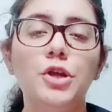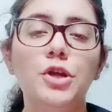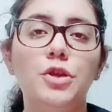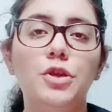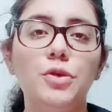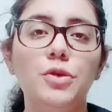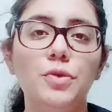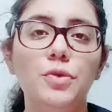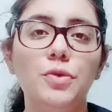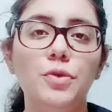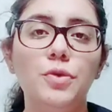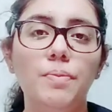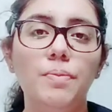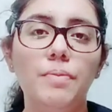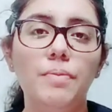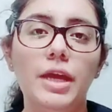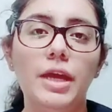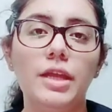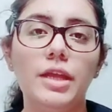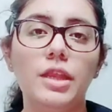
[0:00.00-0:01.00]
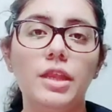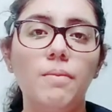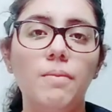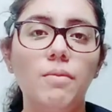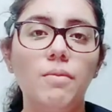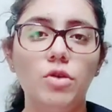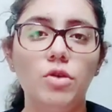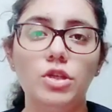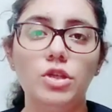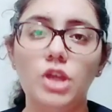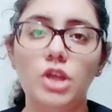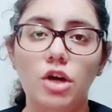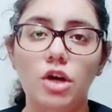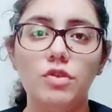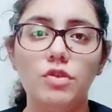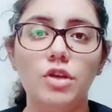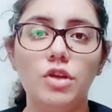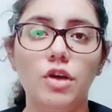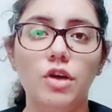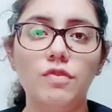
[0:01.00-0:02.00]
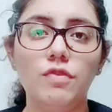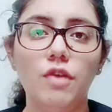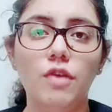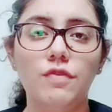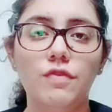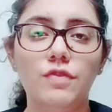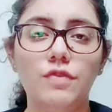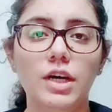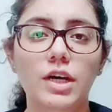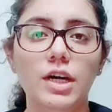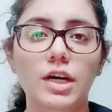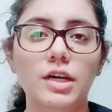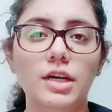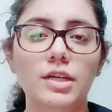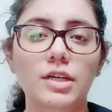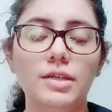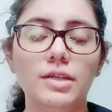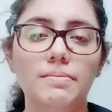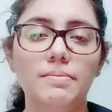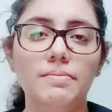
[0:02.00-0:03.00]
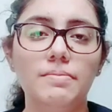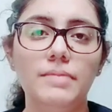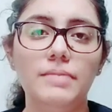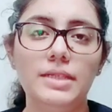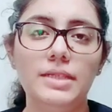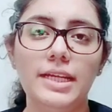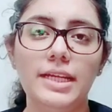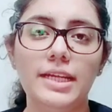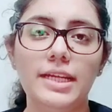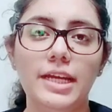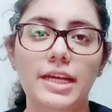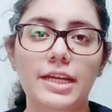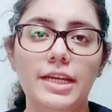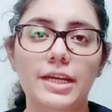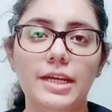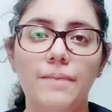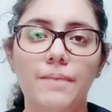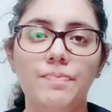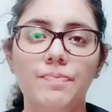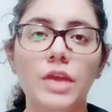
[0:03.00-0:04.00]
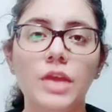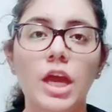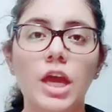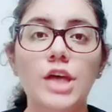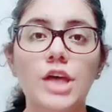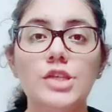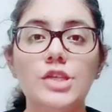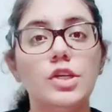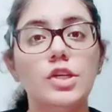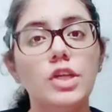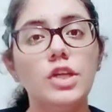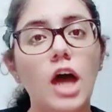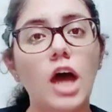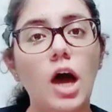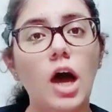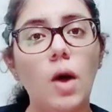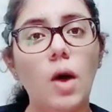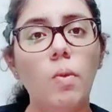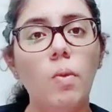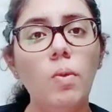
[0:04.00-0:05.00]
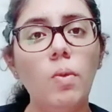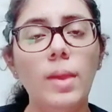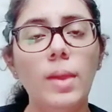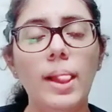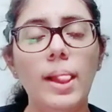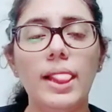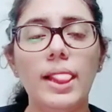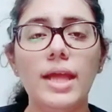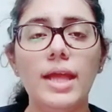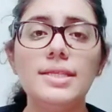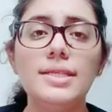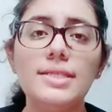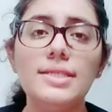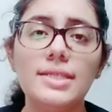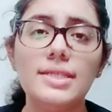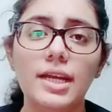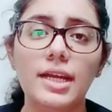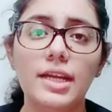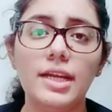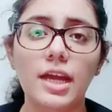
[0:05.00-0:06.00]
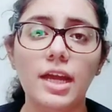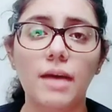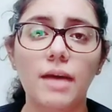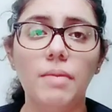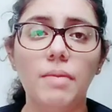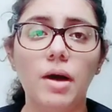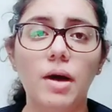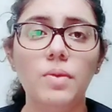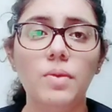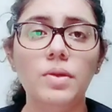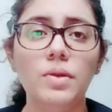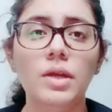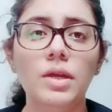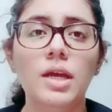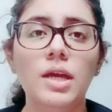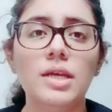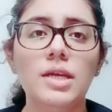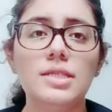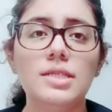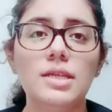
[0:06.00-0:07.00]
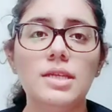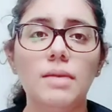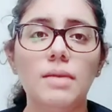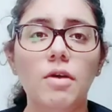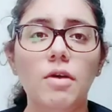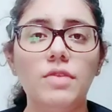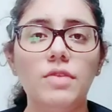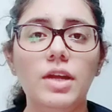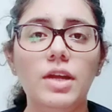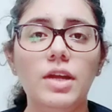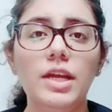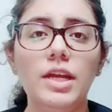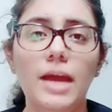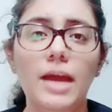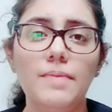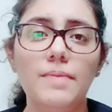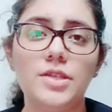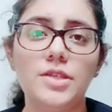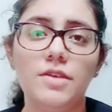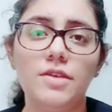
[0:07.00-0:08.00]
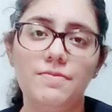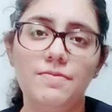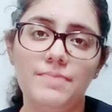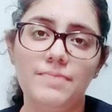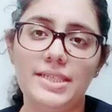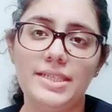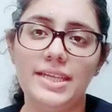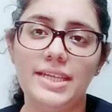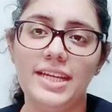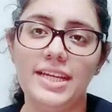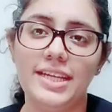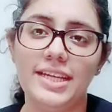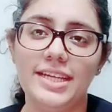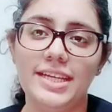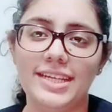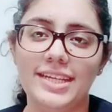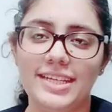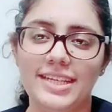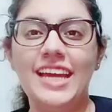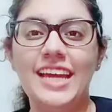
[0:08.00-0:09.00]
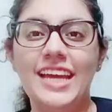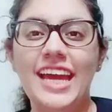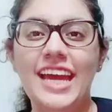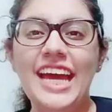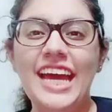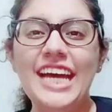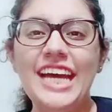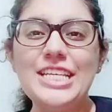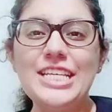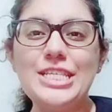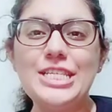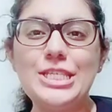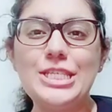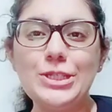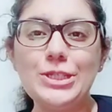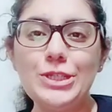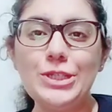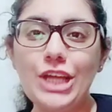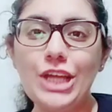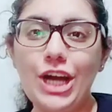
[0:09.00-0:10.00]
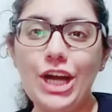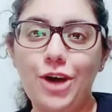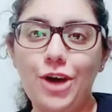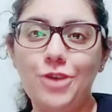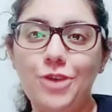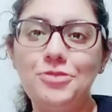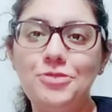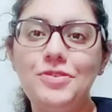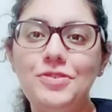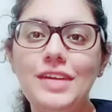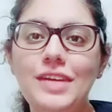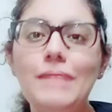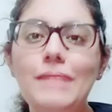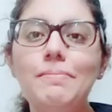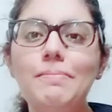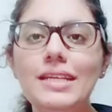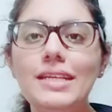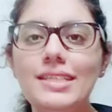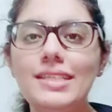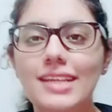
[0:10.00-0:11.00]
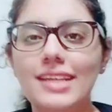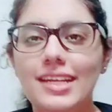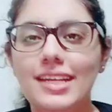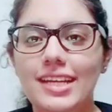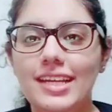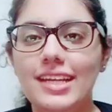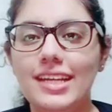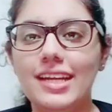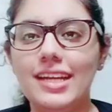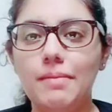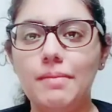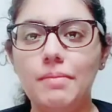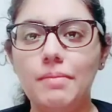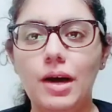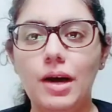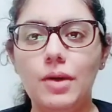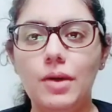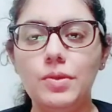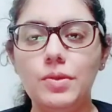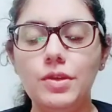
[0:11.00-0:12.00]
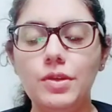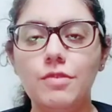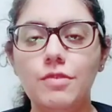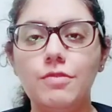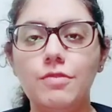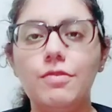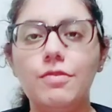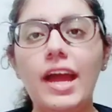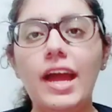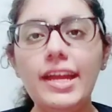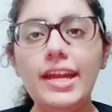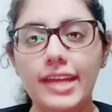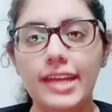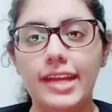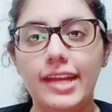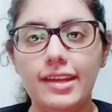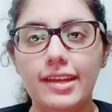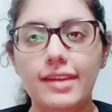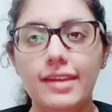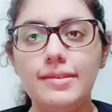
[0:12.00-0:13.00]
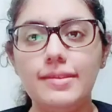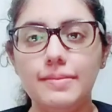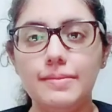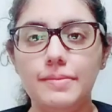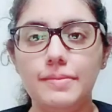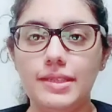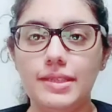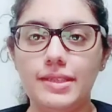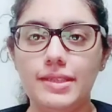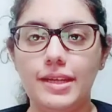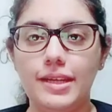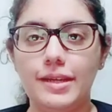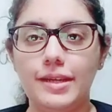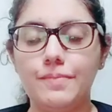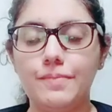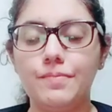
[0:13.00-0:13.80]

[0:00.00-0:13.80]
to make the most out of the missing data. So now let's study about some of the types of missing data. So now we'll be studying about why data is missing.